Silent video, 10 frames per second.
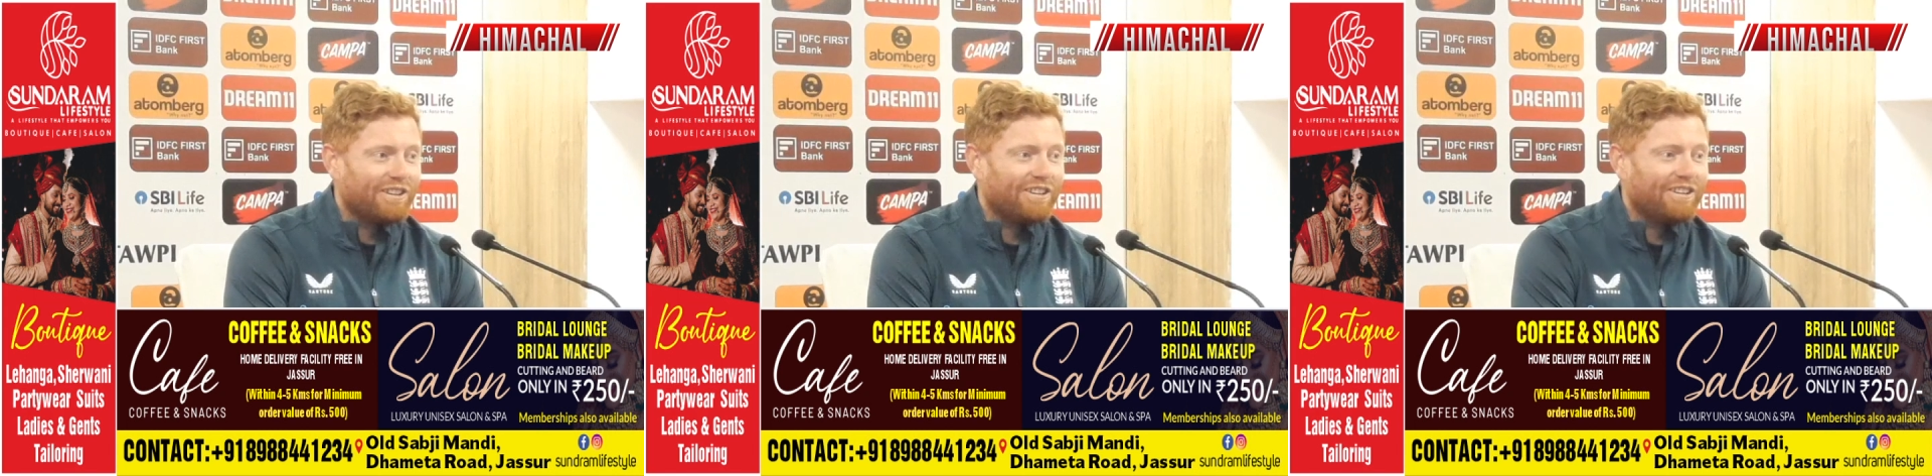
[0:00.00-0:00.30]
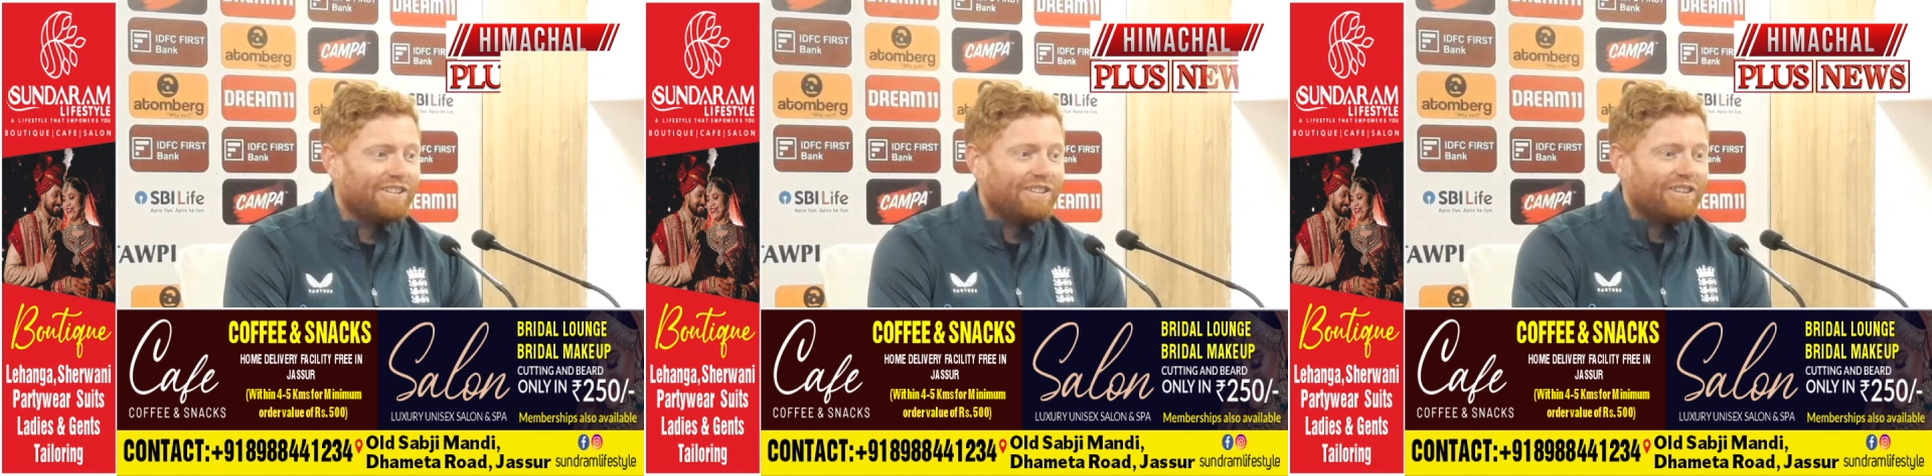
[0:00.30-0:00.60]
a
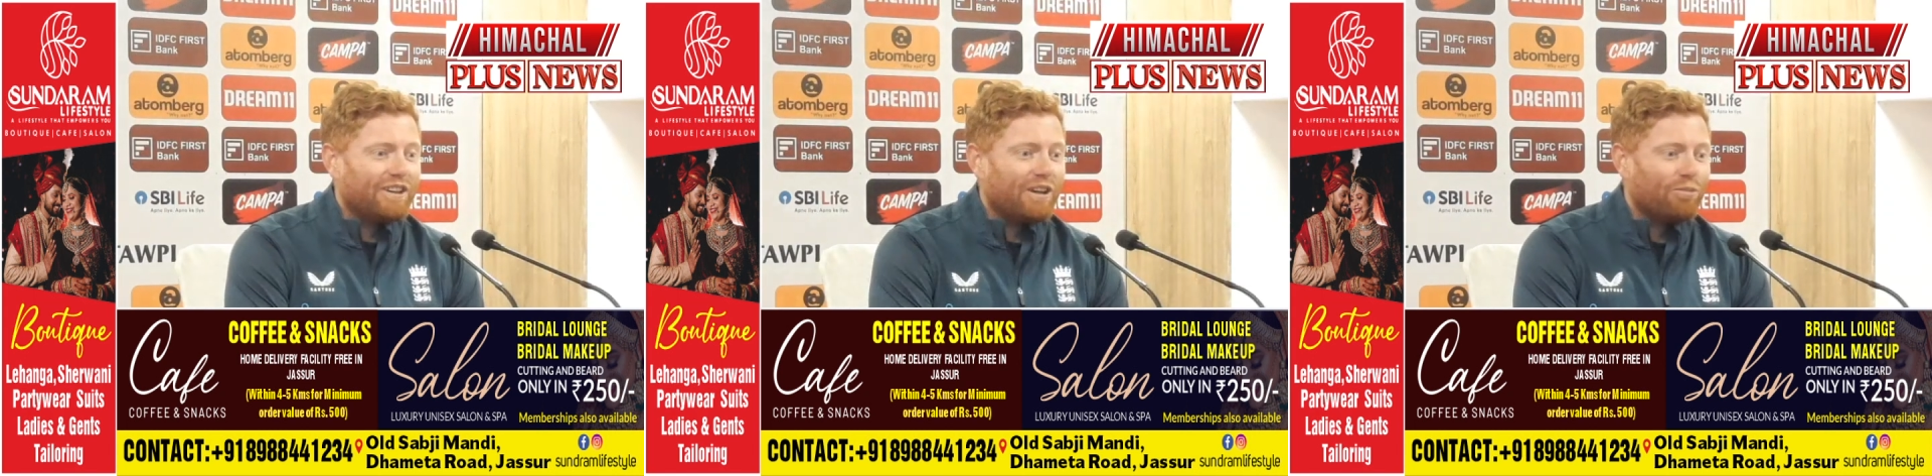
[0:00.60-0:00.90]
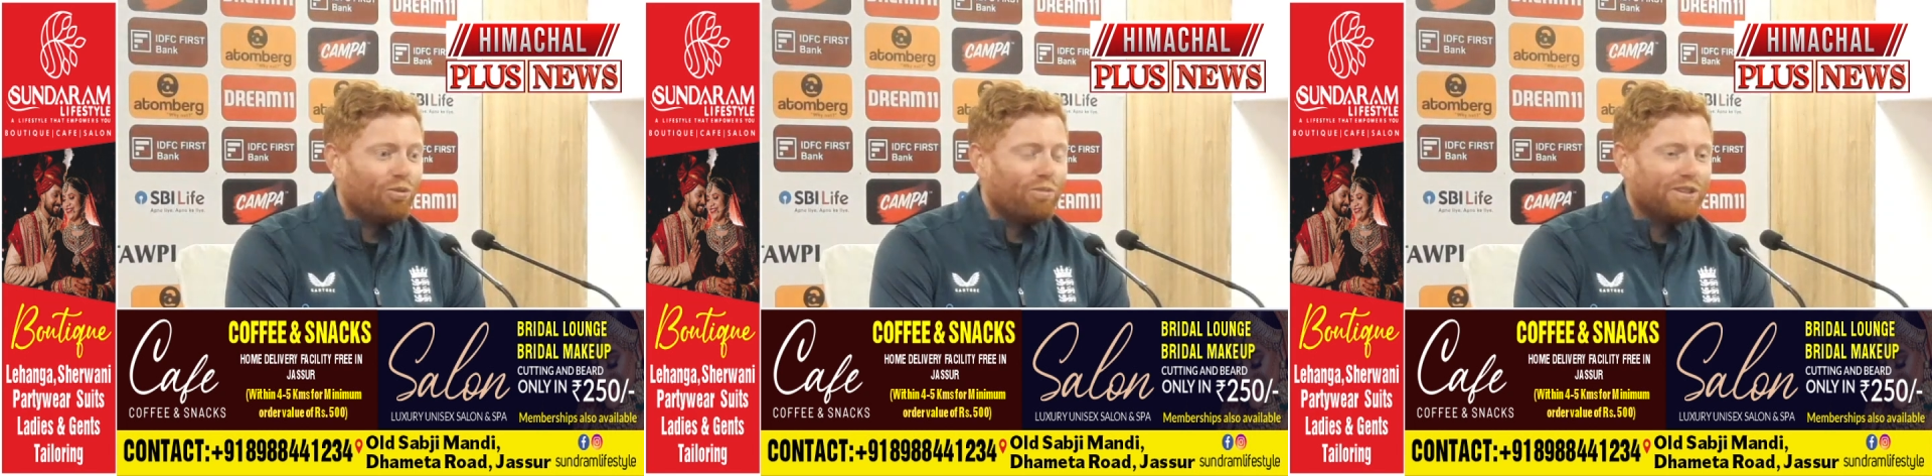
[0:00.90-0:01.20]

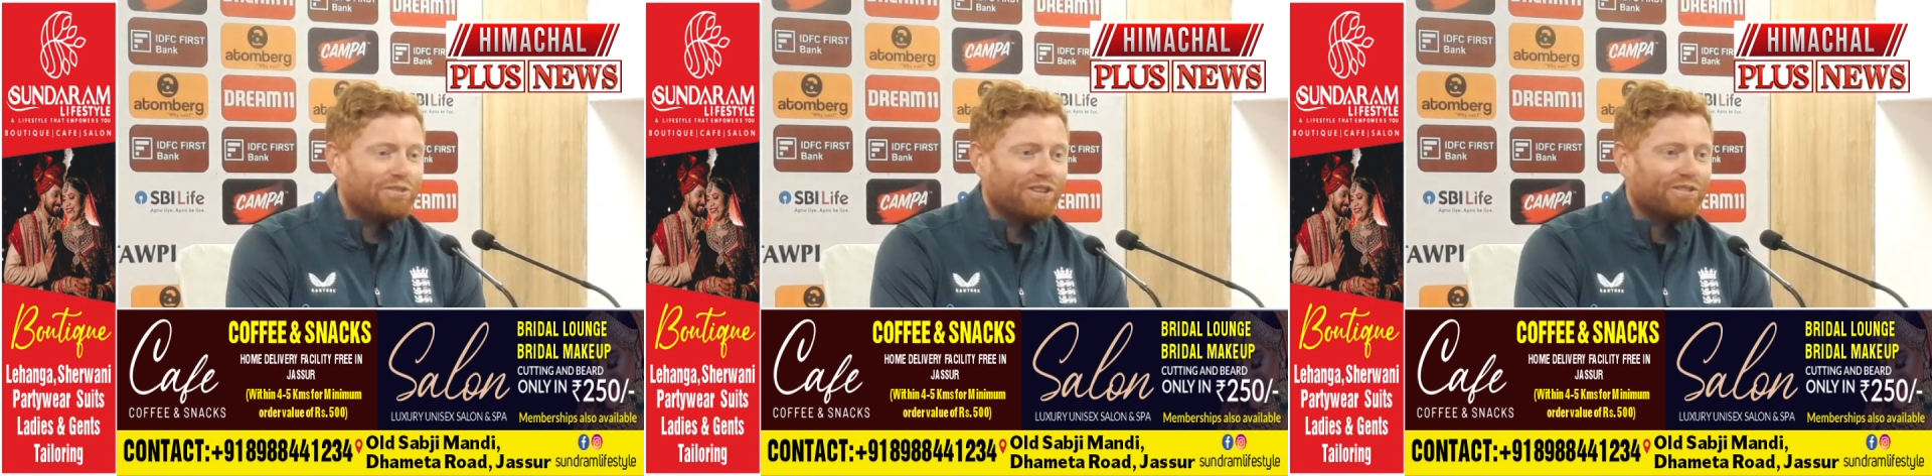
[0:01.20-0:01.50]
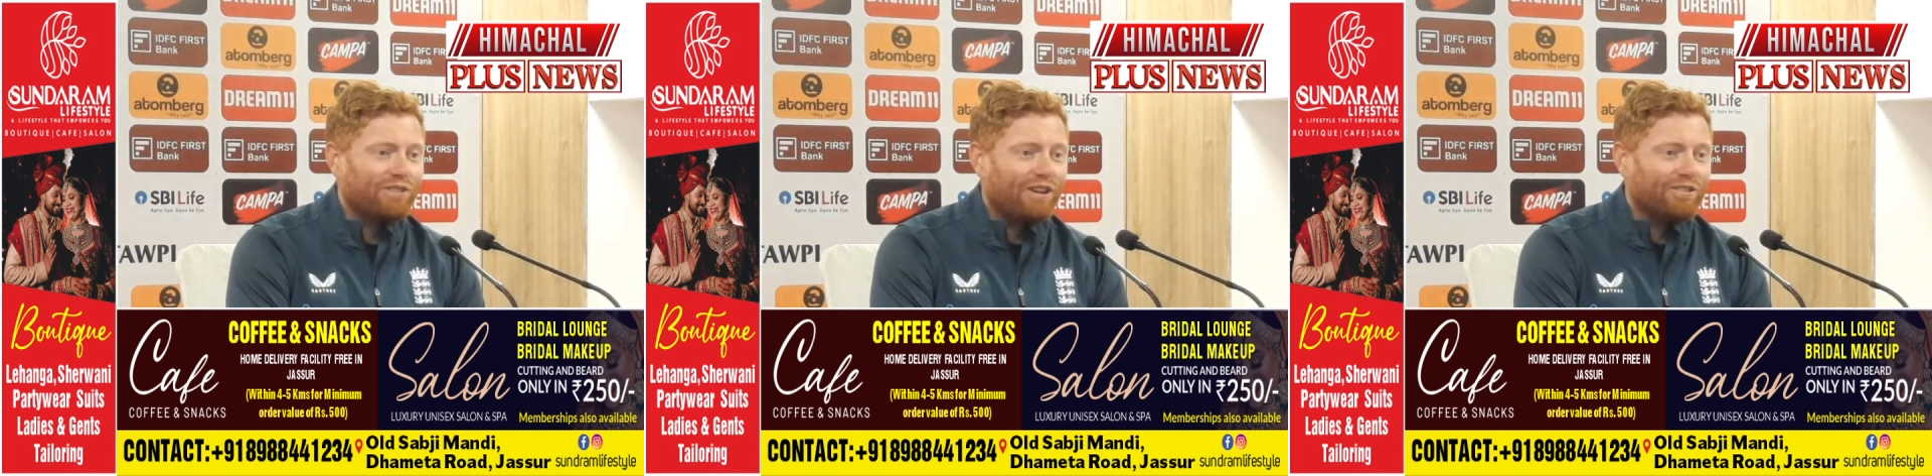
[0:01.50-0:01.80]
more
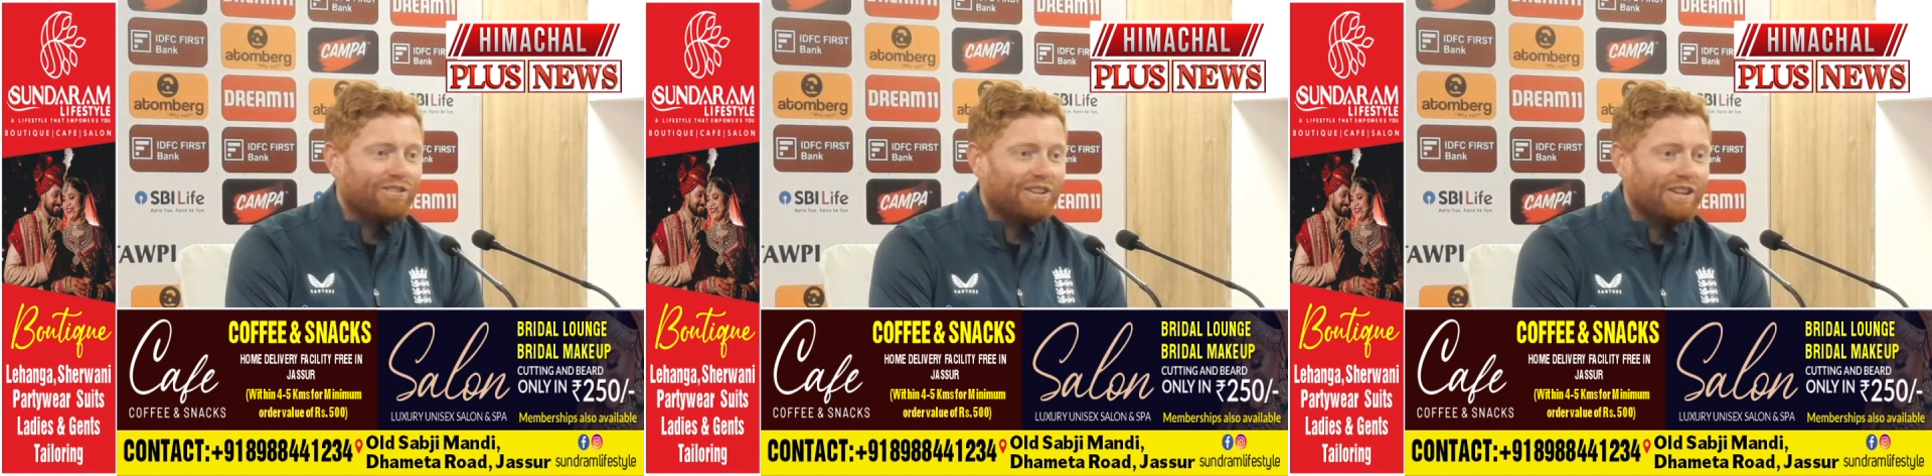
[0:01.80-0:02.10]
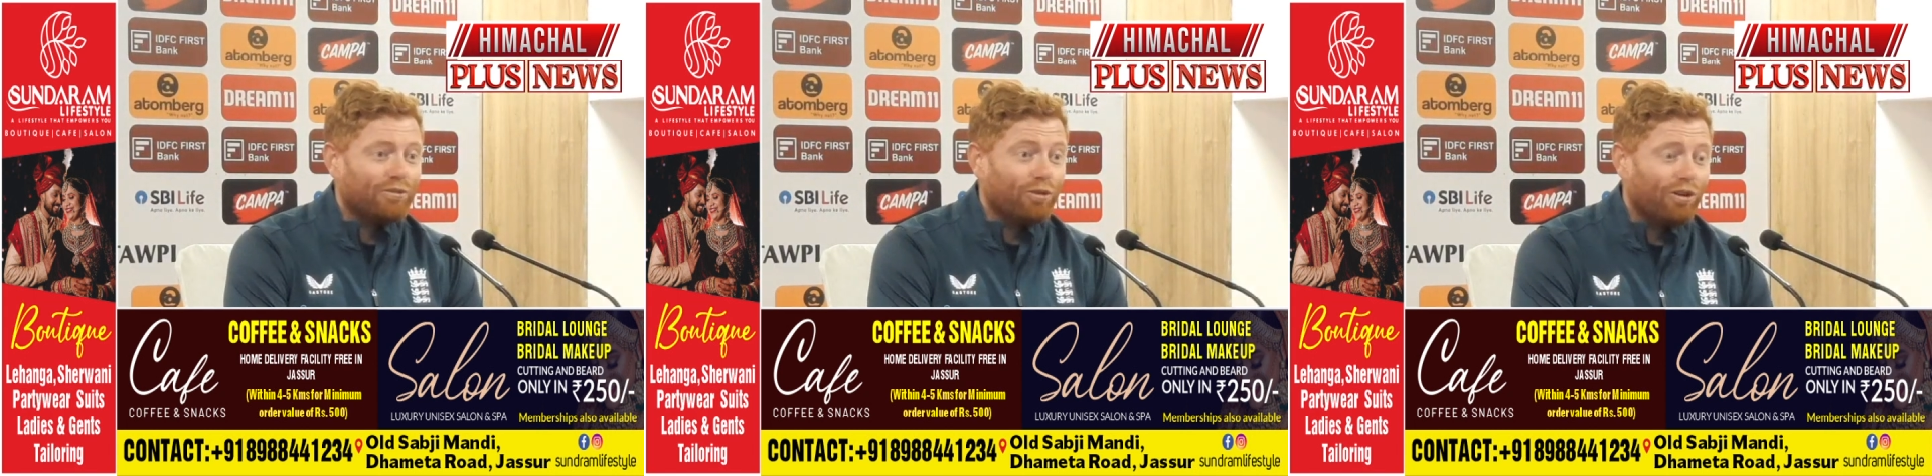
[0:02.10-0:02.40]
picturesque ground
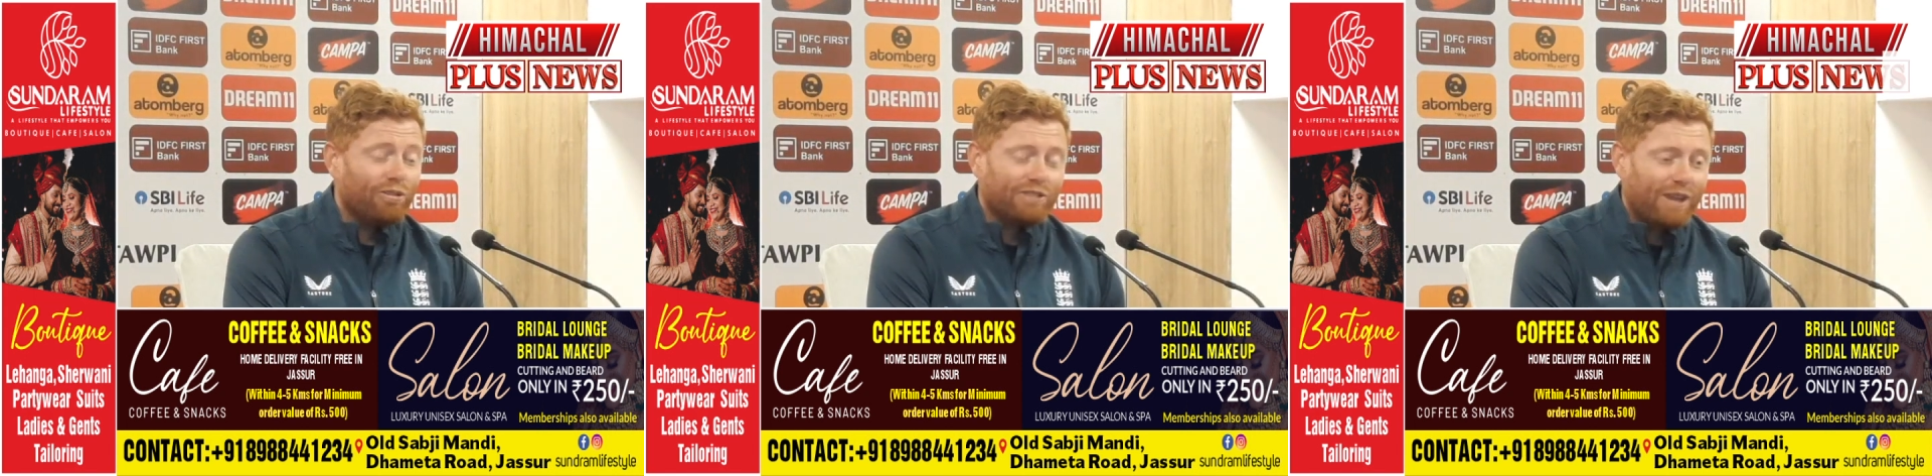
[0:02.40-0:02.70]
in the world.